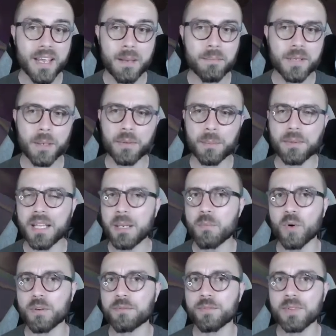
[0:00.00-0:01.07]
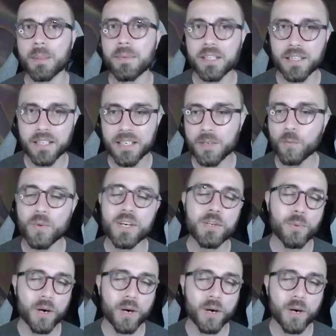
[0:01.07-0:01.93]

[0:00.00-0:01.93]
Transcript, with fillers: and be able to play more flippantly when